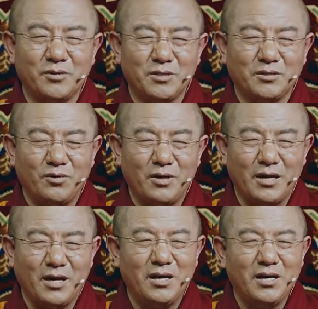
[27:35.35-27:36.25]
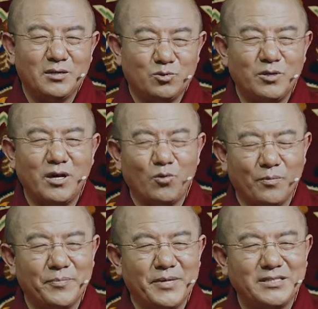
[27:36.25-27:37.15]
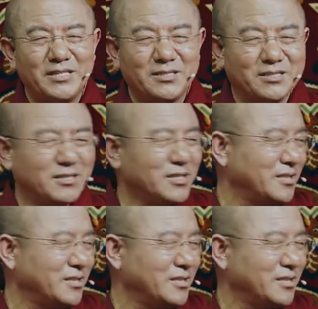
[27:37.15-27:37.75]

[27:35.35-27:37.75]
But once you understand emptiness,